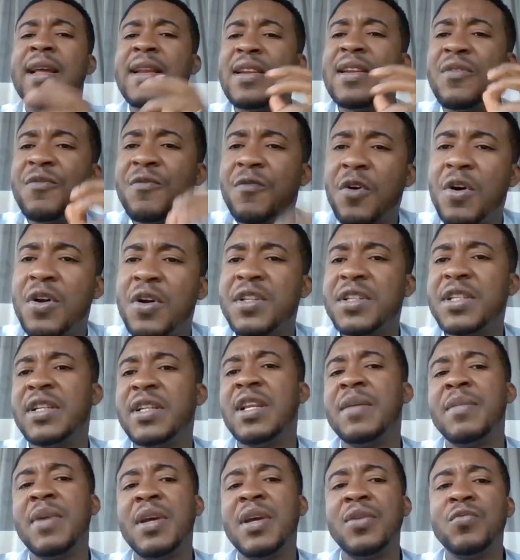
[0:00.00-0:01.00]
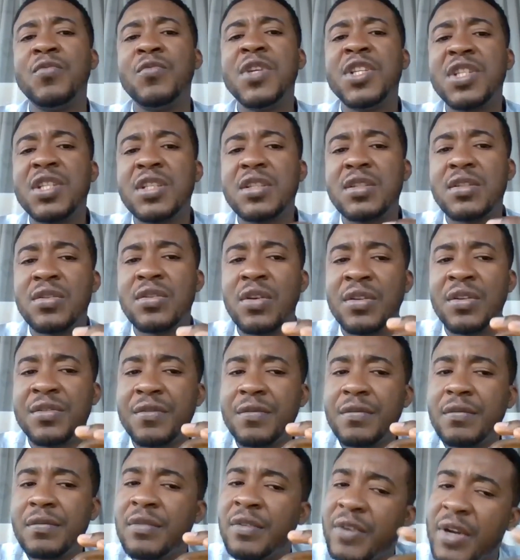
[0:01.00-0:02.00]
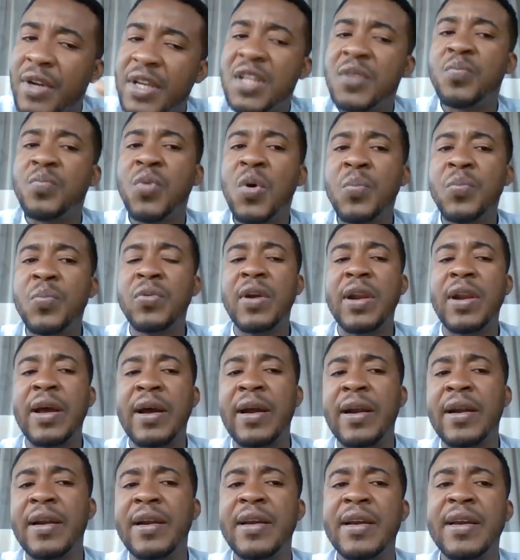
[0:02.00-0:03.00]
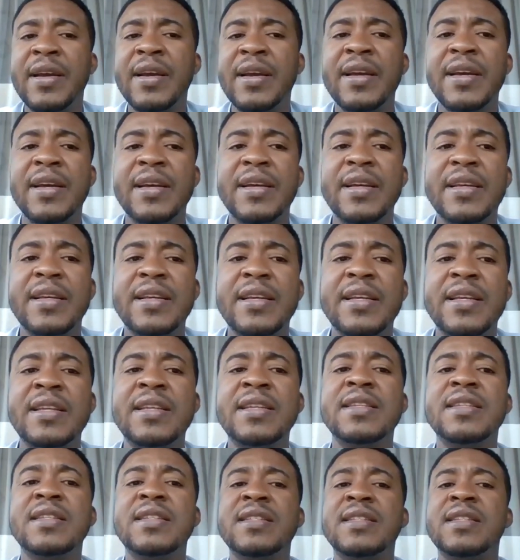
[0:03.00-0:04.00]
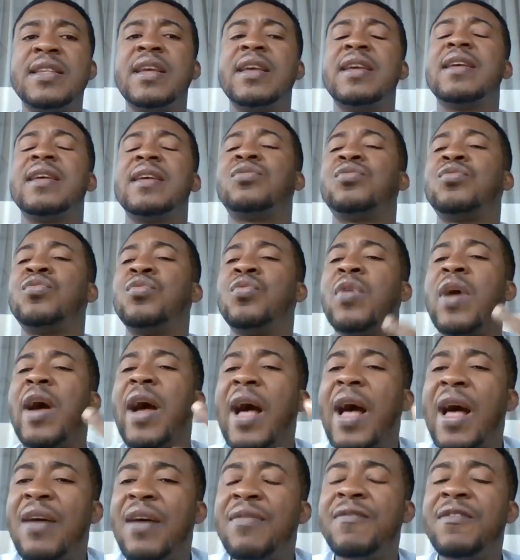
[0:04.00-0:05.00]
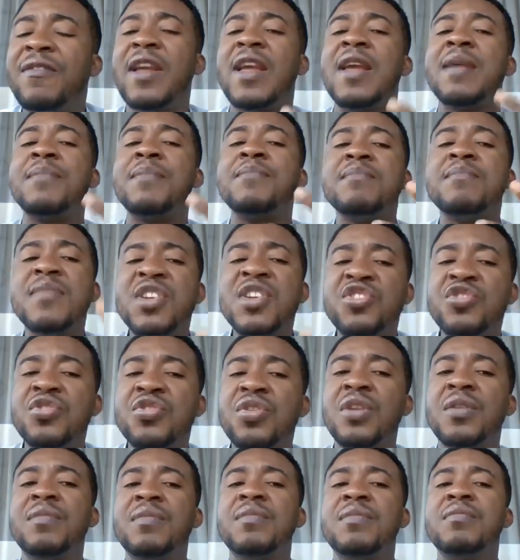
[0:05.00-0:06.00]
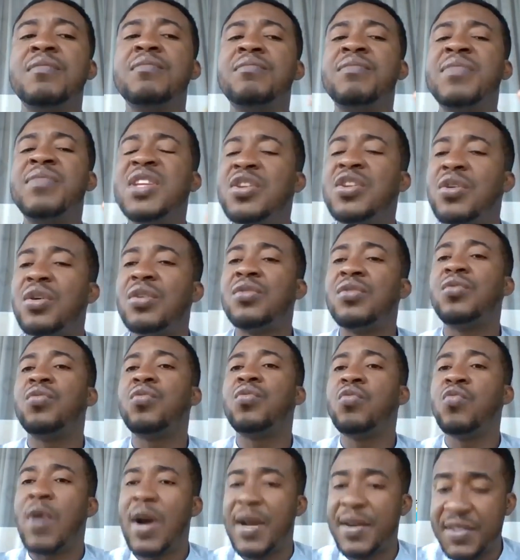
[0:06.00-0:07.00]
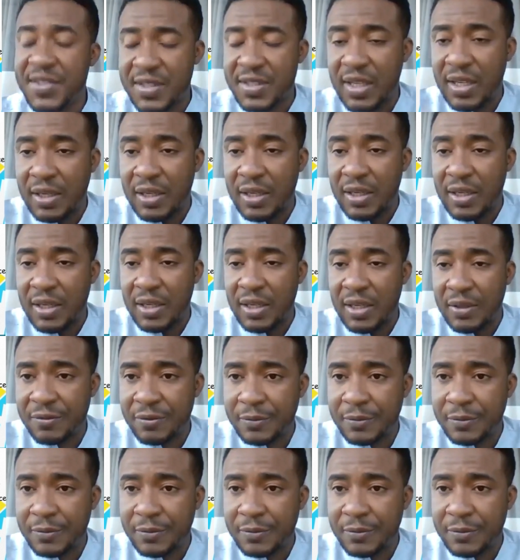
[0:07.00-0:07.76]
And the fourth element, which is not really popular, is to have a mission beyond oneself.